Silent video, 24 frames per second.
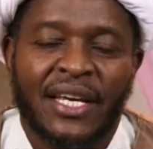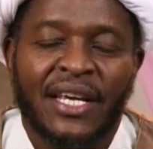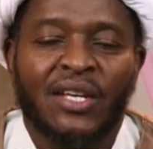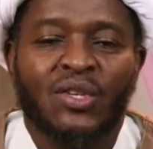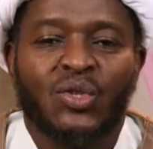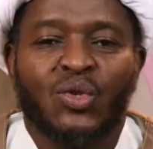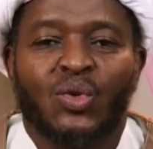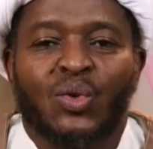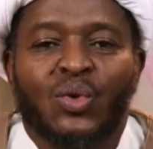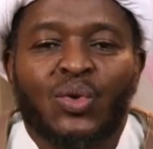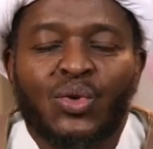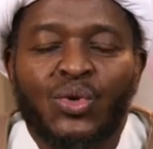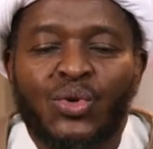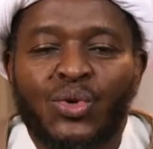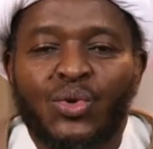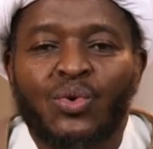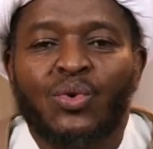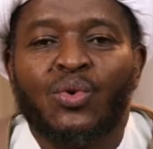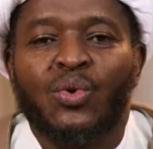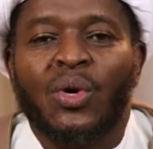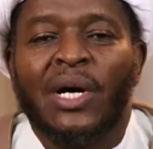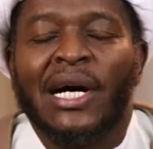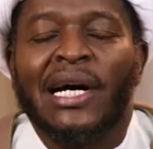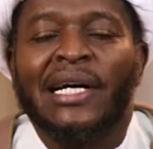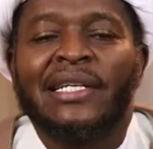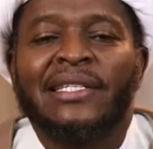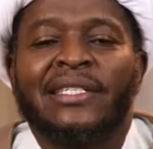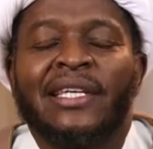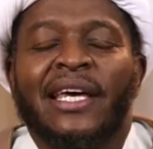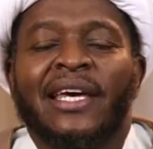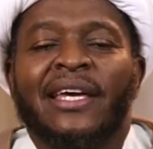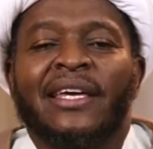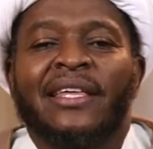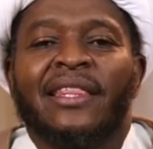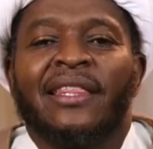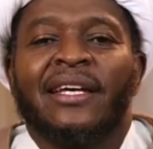So you are
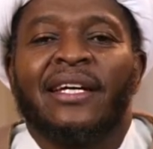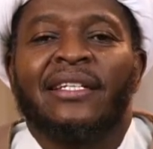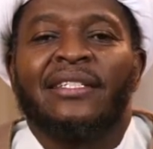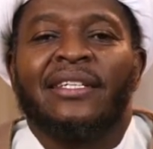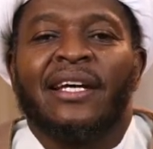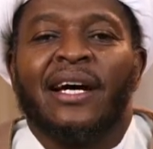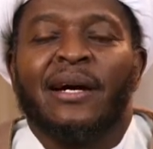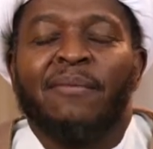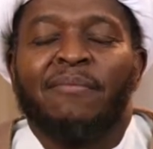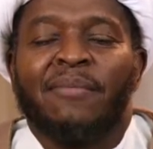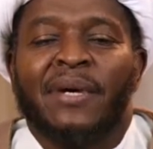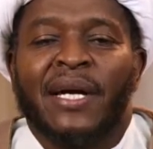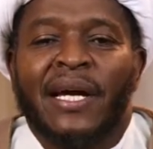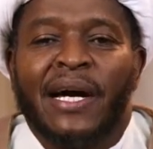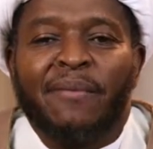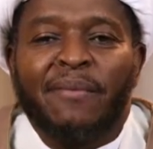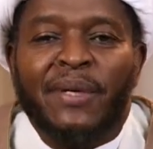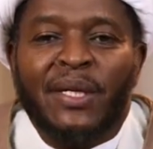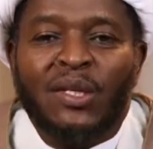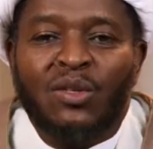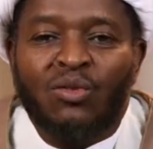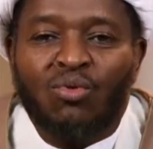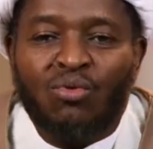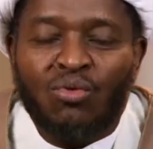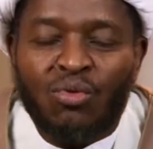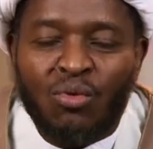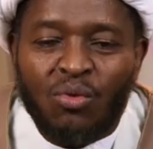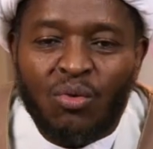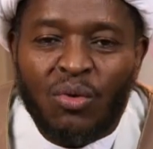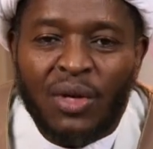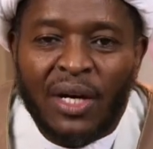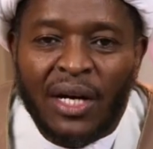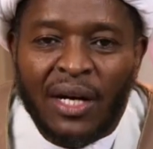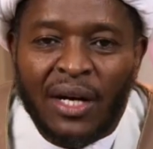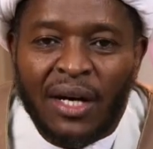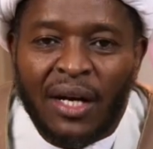saying that I'm coming to you,
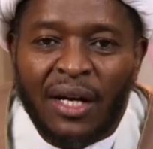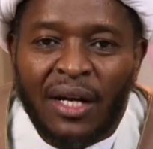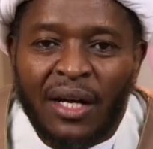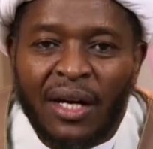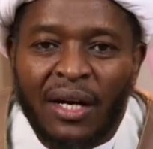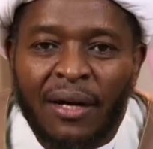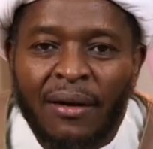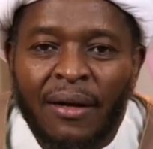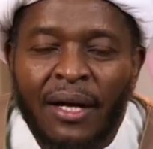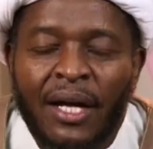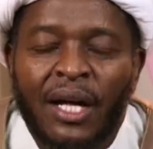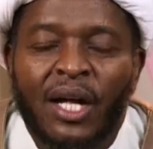Ya Allah,